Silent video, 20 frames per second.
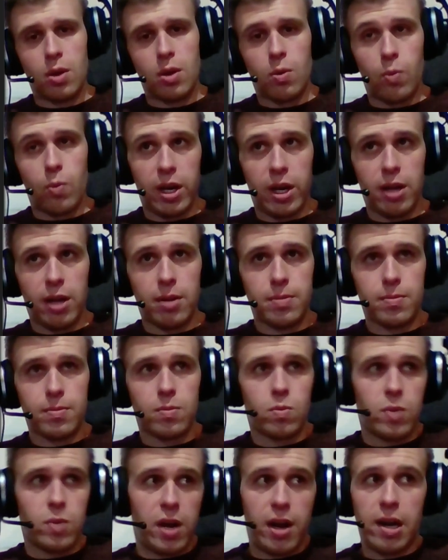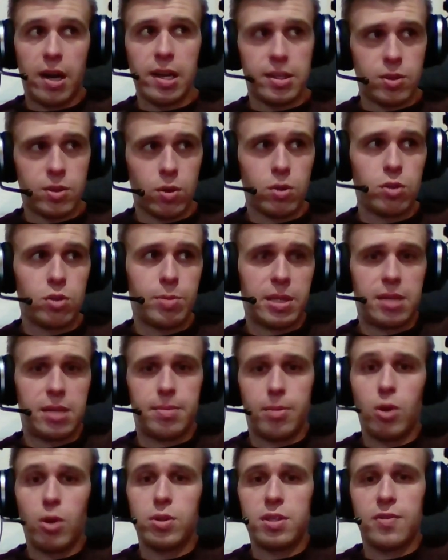Well, I already told you about the
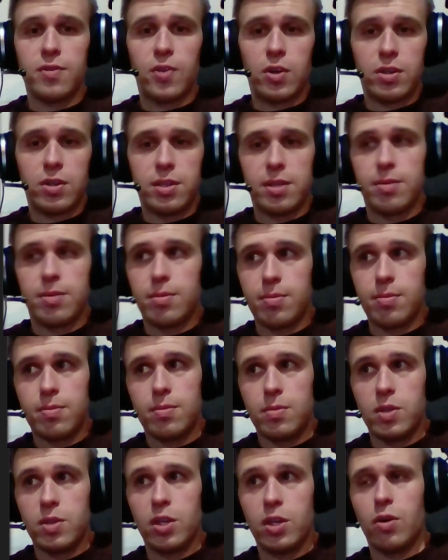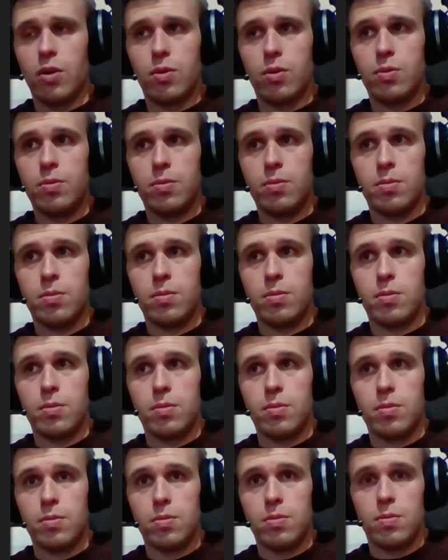multiverse, and, you know,
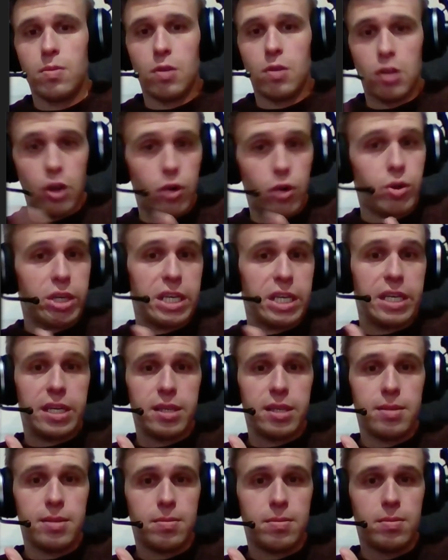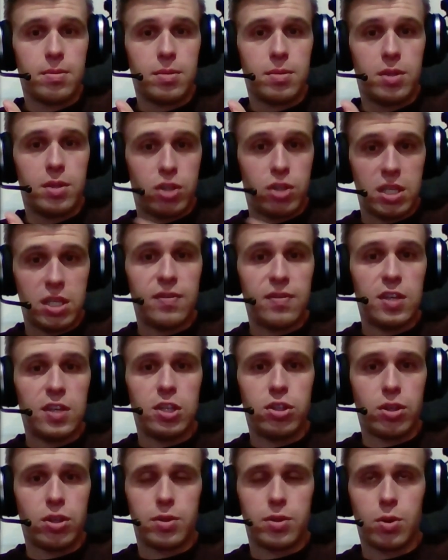Loki, the TV
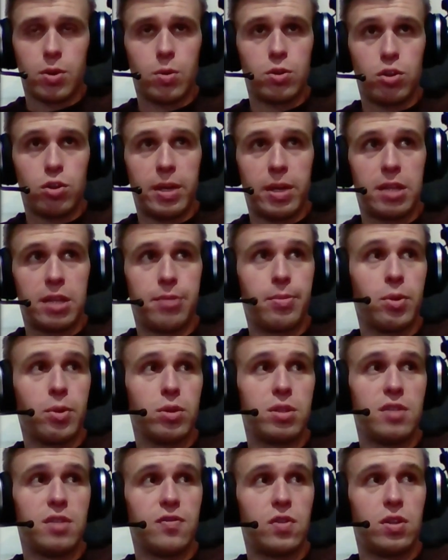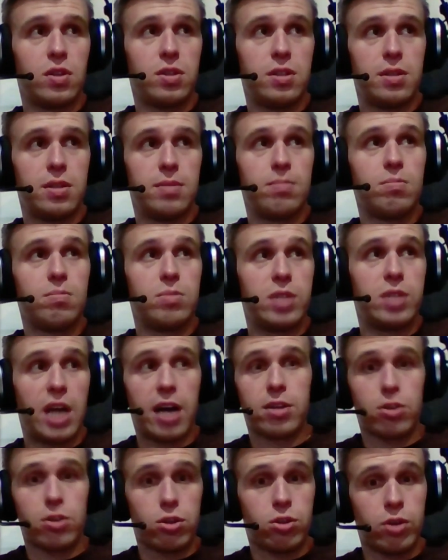show, told you about the multiverse, and
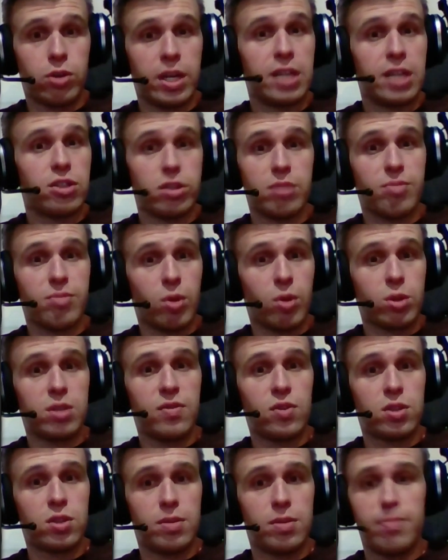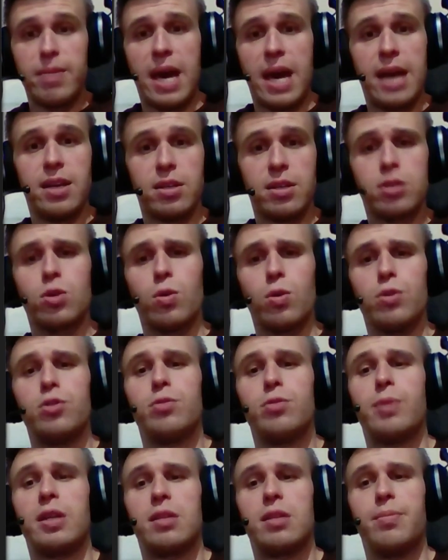Doctor Strange and the Multiverse of Madness told you
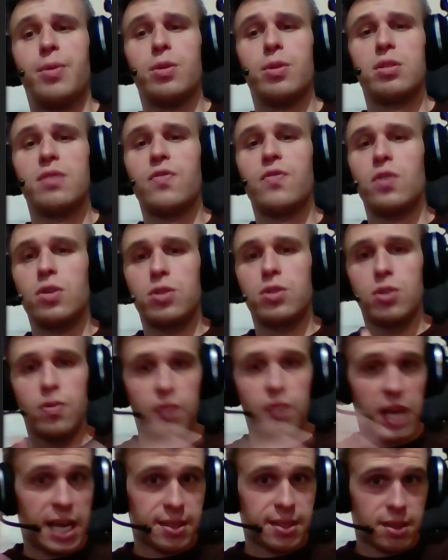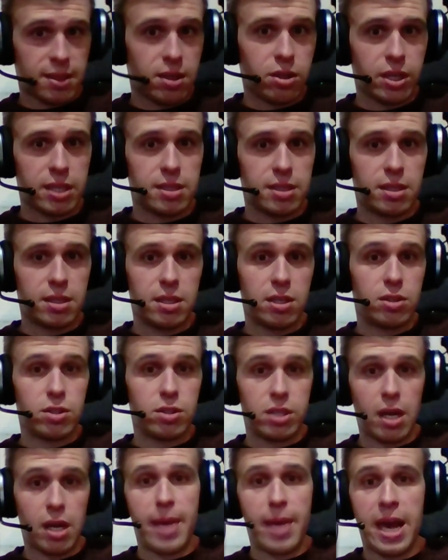about the multiverse. So if it hasn't clicked into your
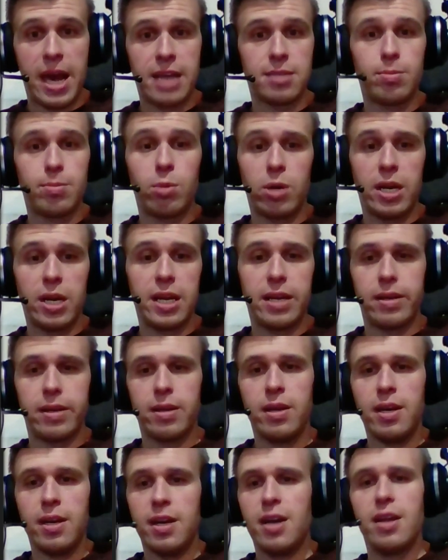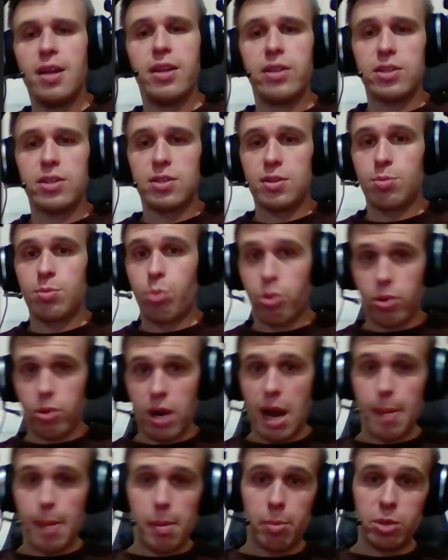dumbass brain that this is
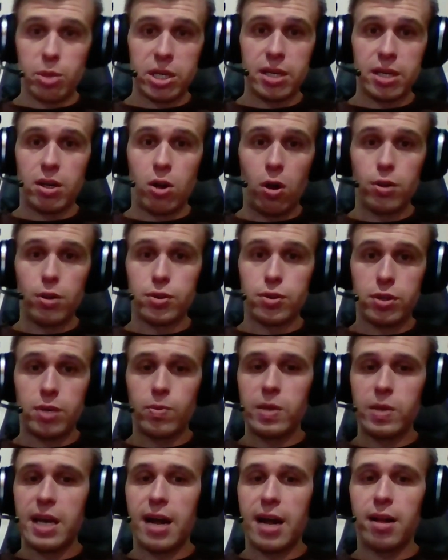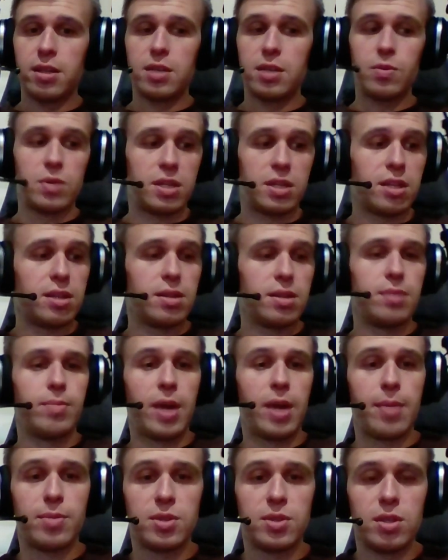probably an alternate reality within the
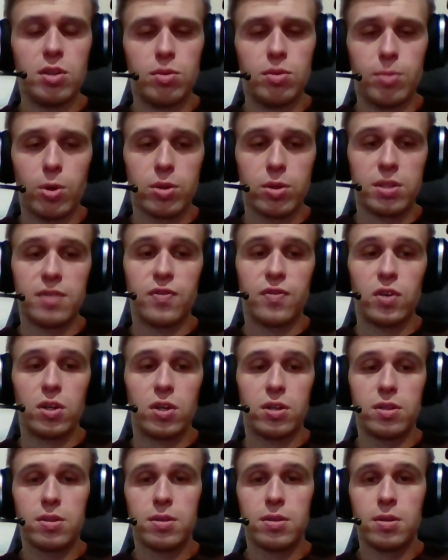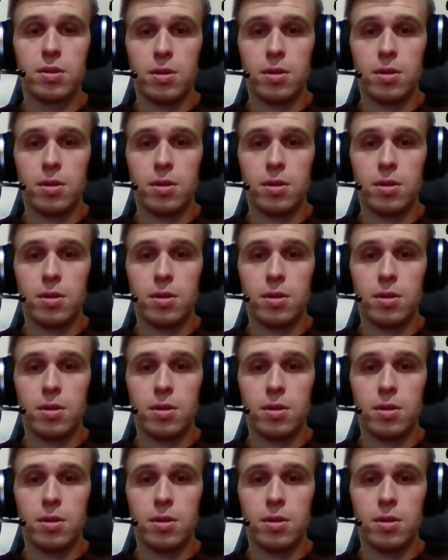MCU multiverse,